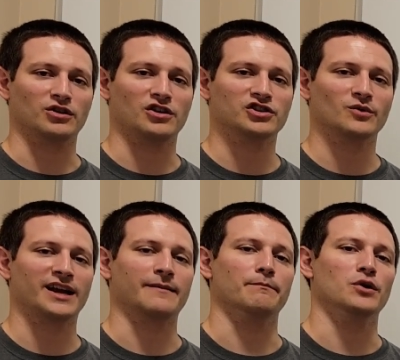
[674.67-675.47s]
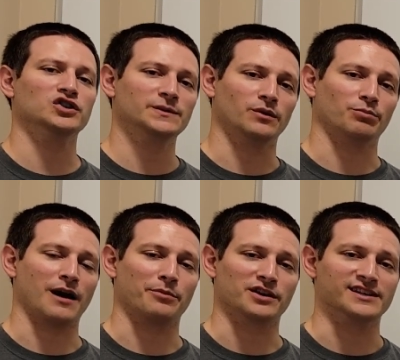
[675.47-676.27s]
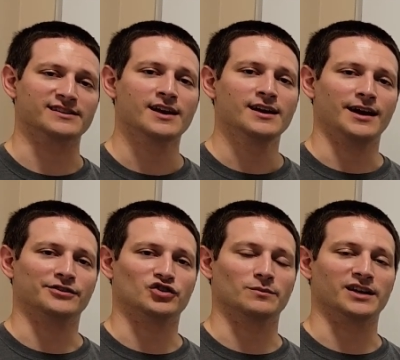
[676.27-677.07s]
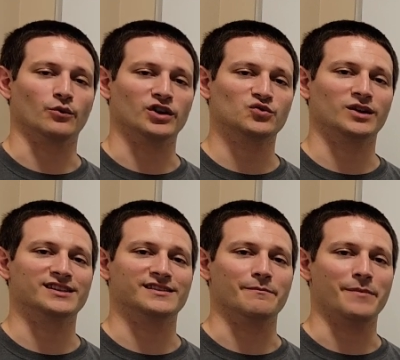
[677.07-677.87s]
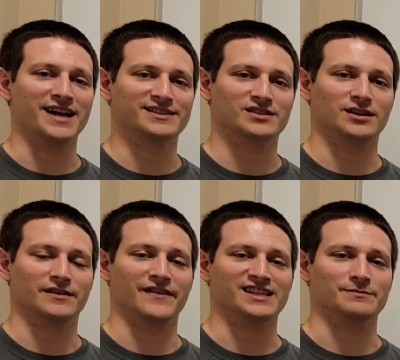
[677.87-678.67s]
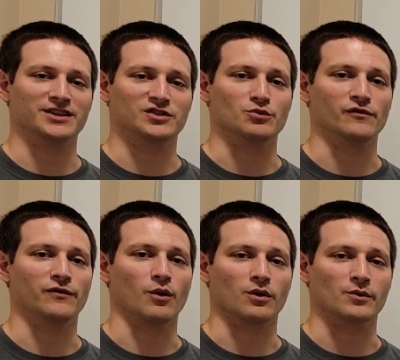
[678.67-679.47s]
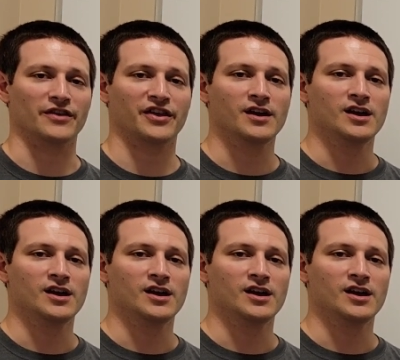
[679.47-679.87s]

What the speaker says: underwriting multiple properties and determining which one is the best investment to move forward with.